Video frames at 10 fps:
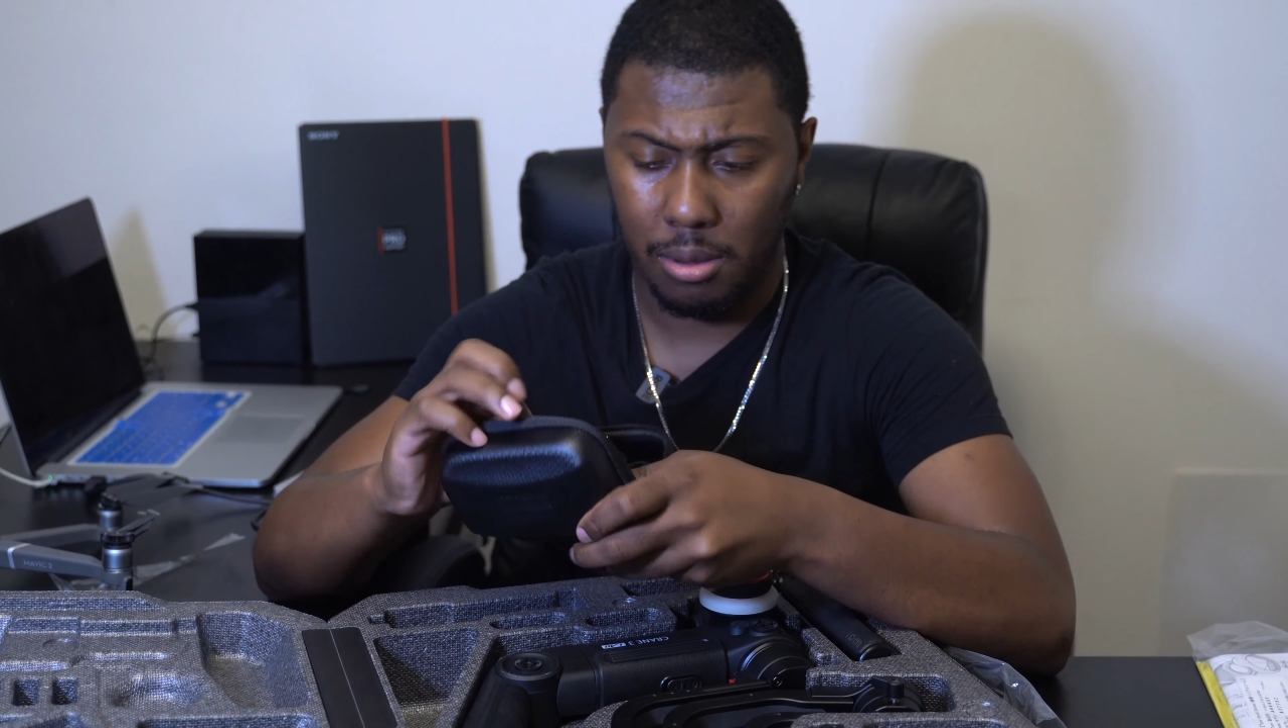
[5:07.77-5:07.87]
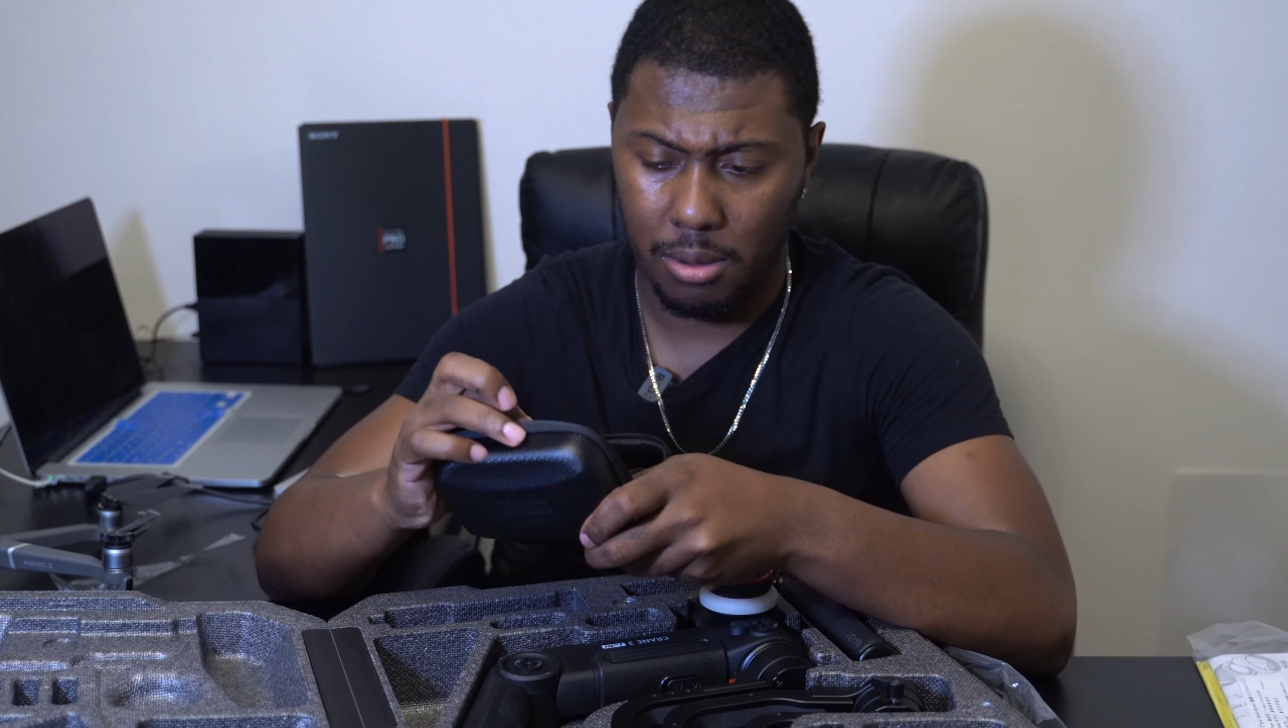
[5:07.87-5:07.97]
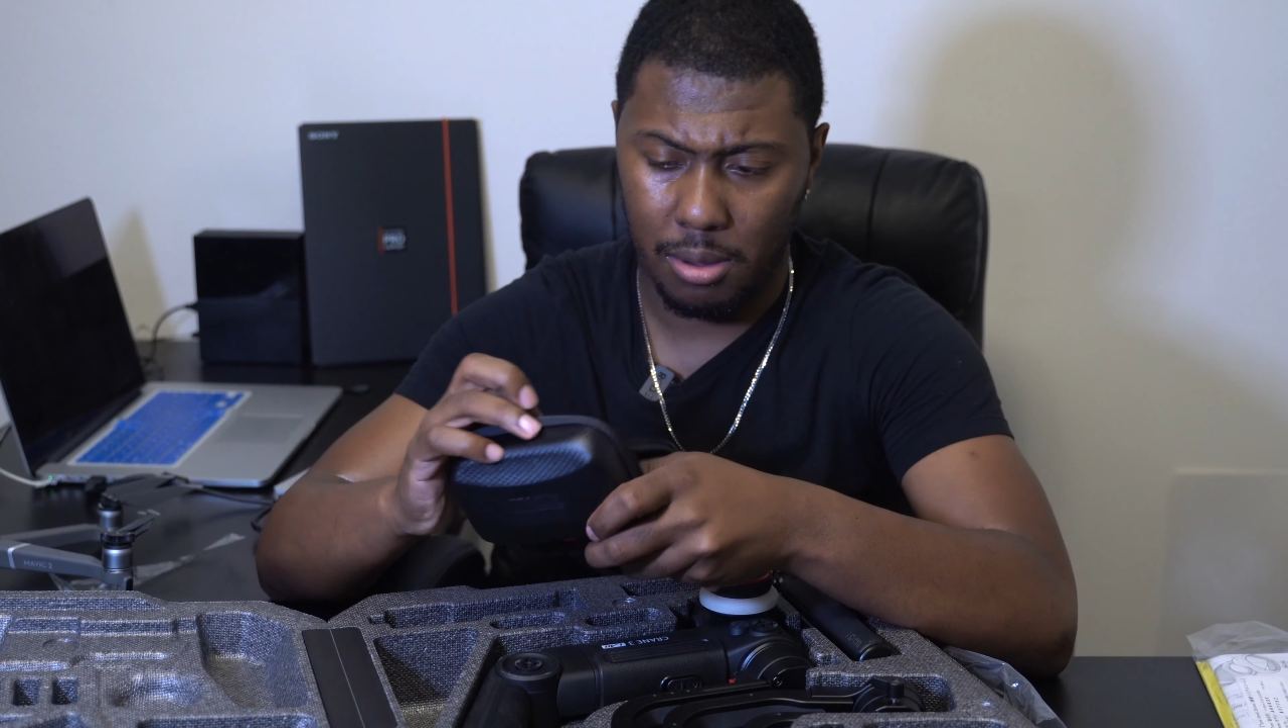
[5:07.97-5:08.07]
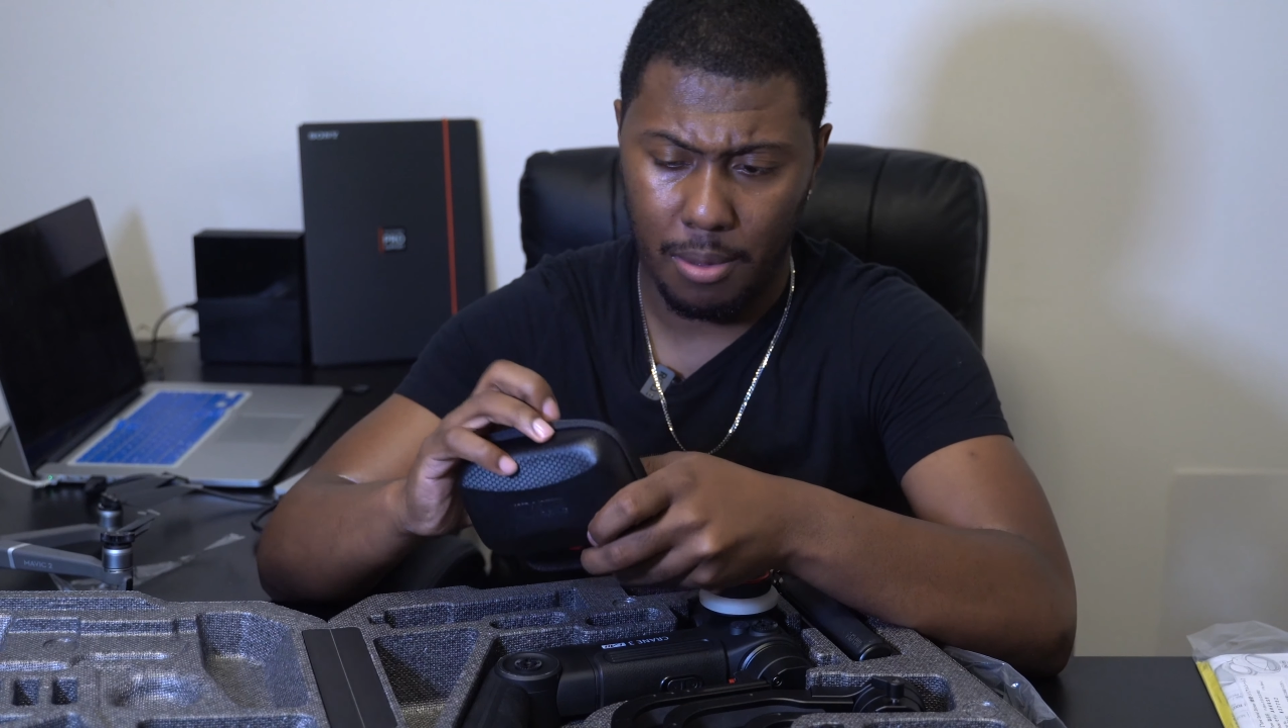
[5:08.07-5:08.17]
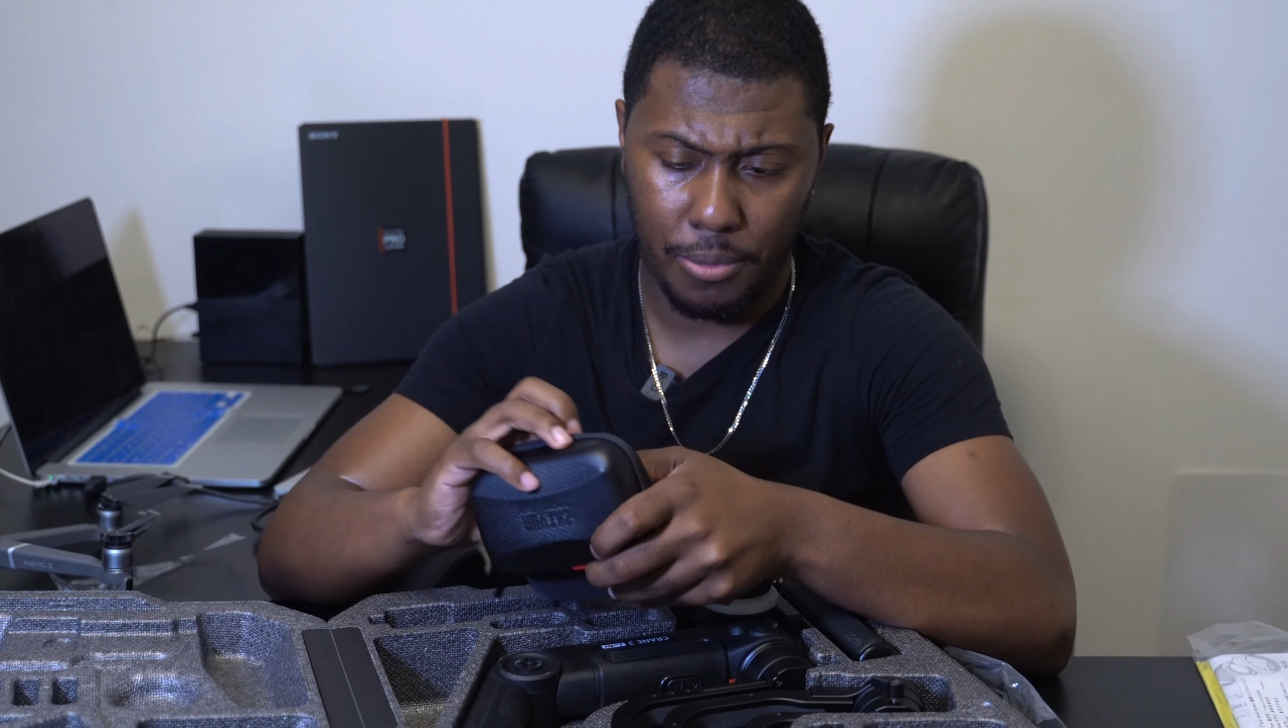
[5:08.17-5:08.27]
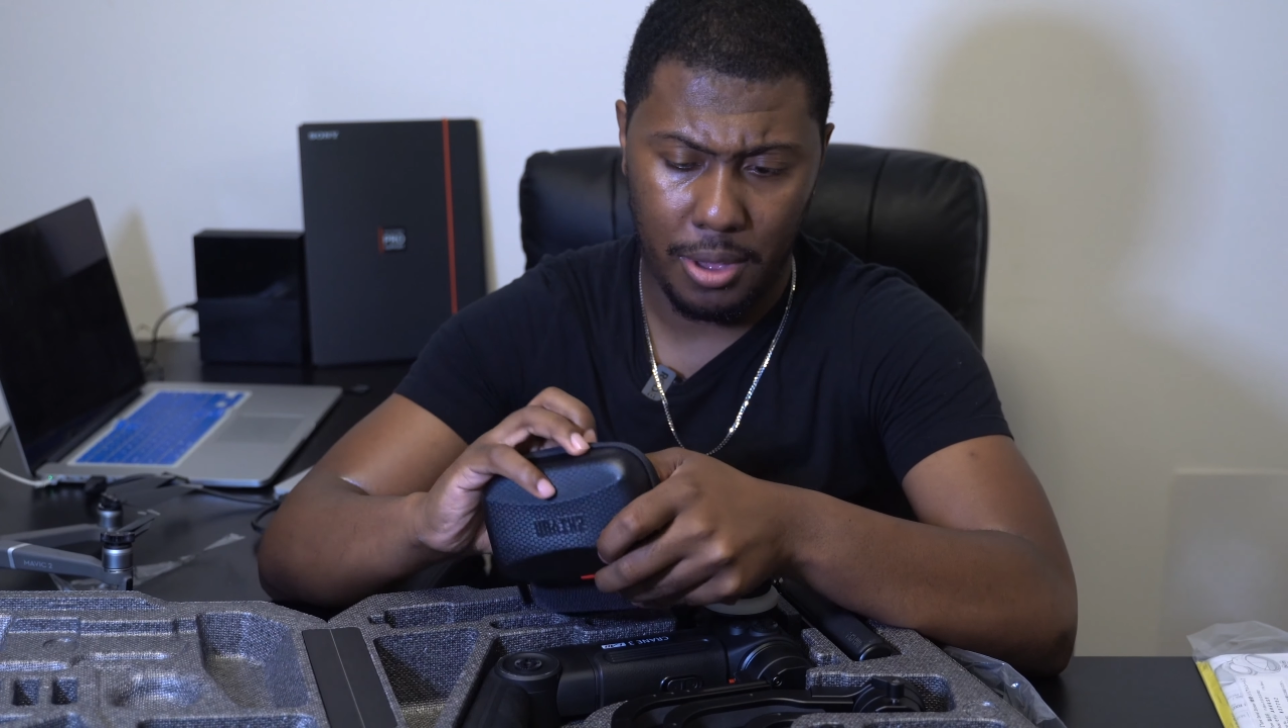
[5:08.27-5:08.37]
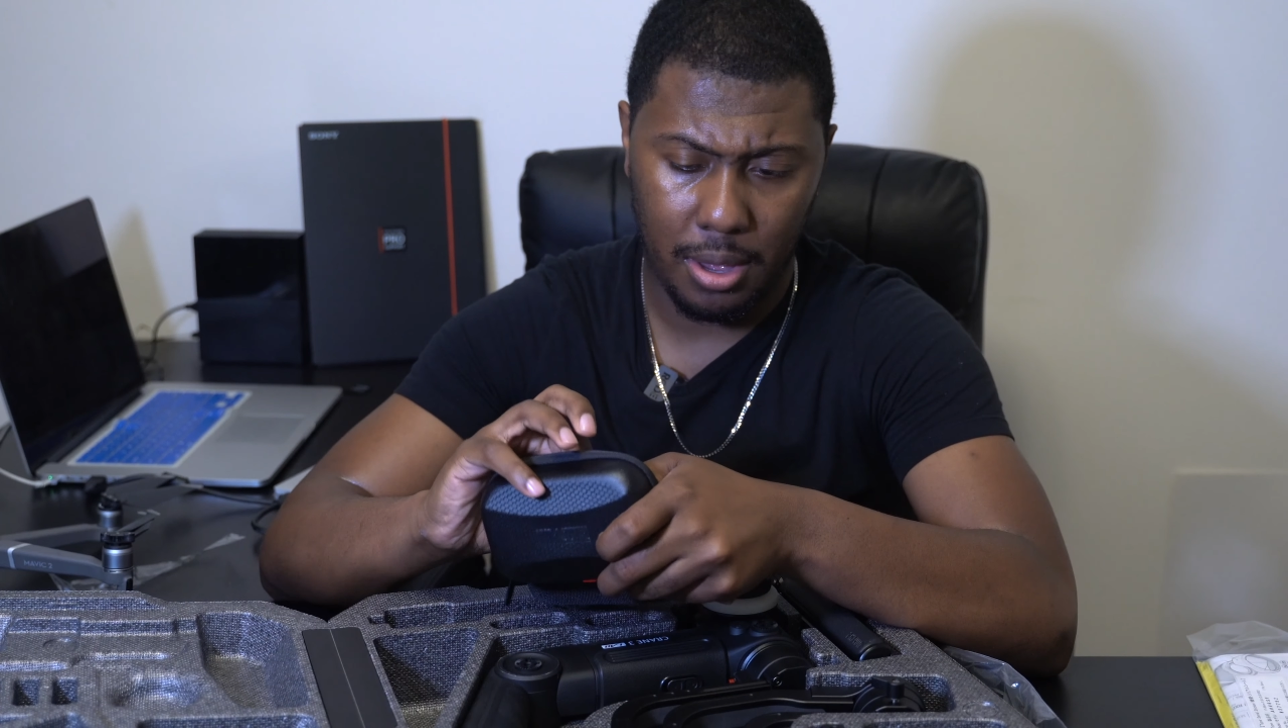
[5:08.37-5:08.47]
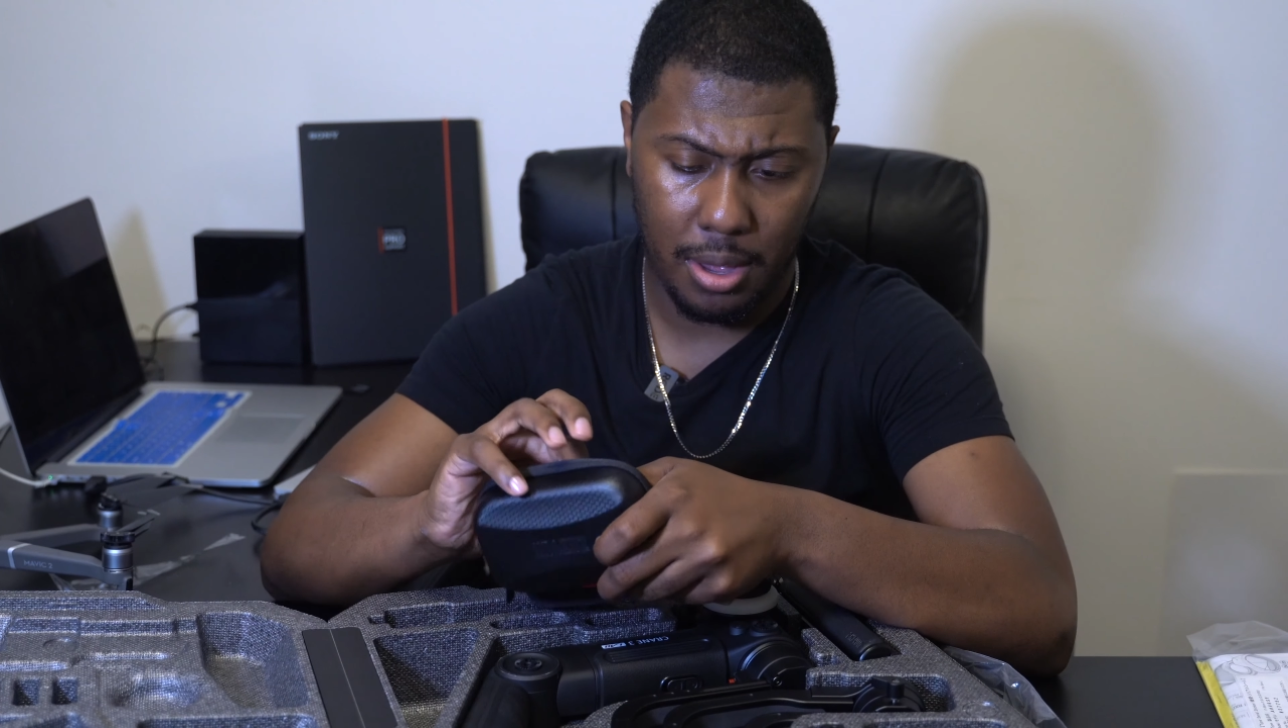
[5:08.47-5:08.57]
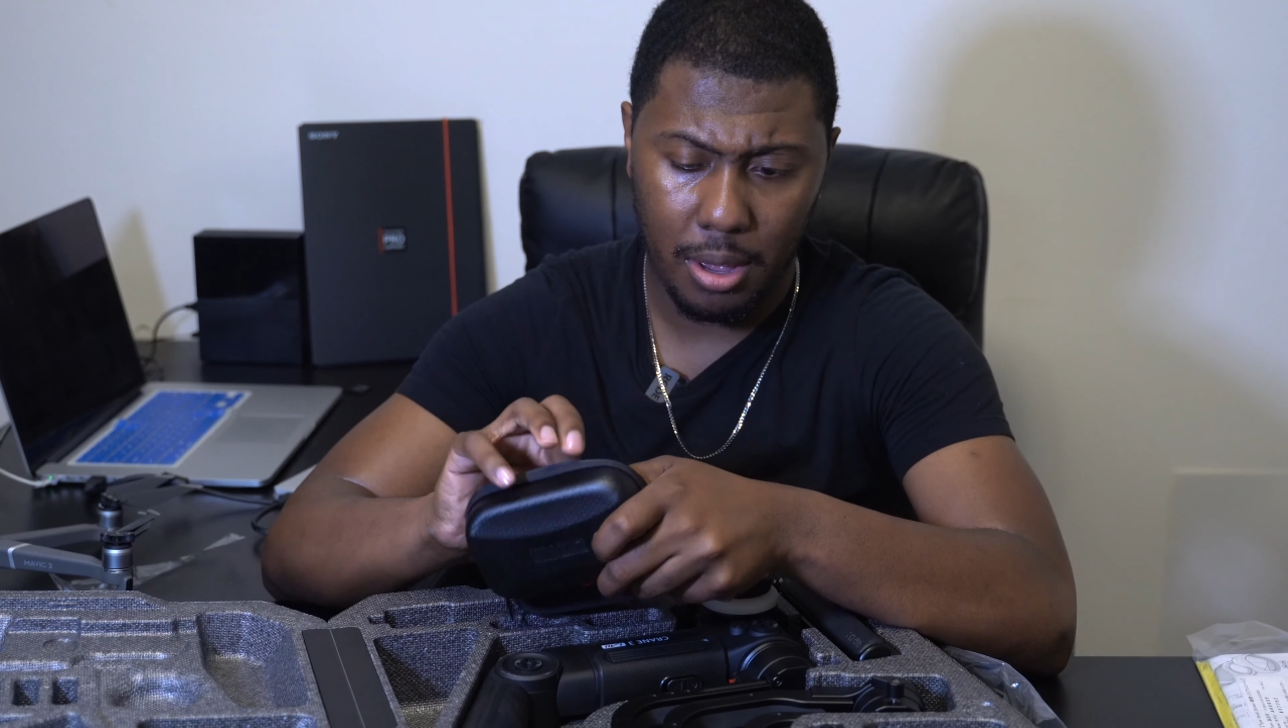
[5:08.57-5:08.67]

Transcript: something